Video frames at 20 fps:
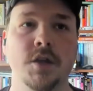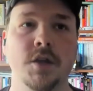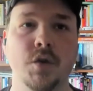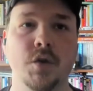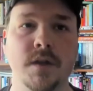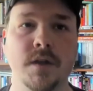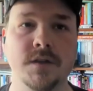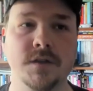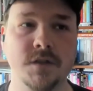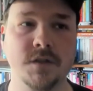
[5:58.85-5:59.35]

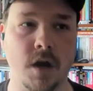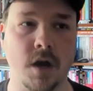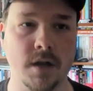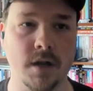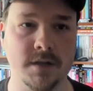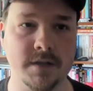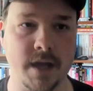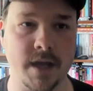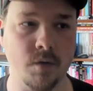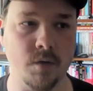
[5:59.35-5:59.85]
You can
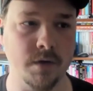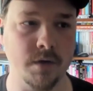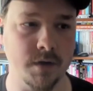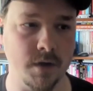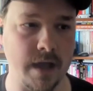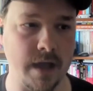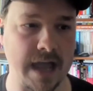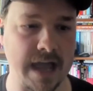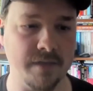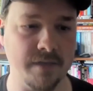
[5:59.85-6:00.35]
start a
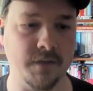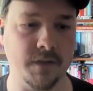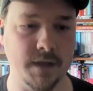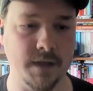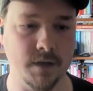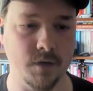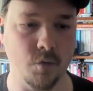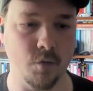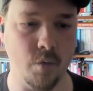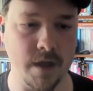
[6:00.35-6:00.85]
Taekwondo
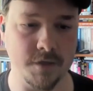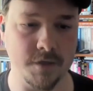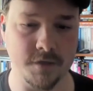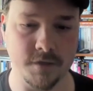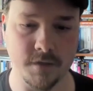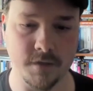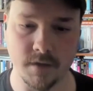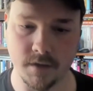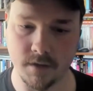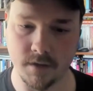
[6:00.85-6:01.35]
athlete
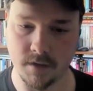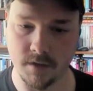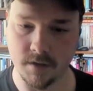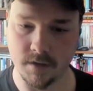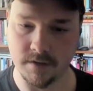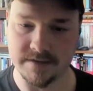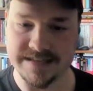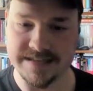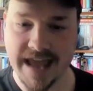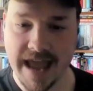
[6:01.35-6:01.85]
with
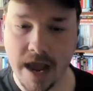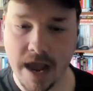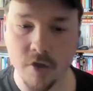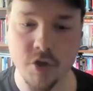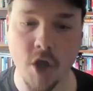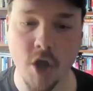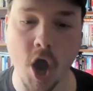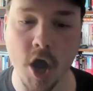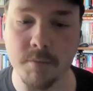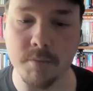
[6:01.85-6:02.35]

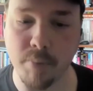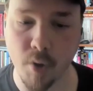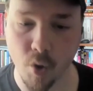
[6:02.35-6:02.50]
down on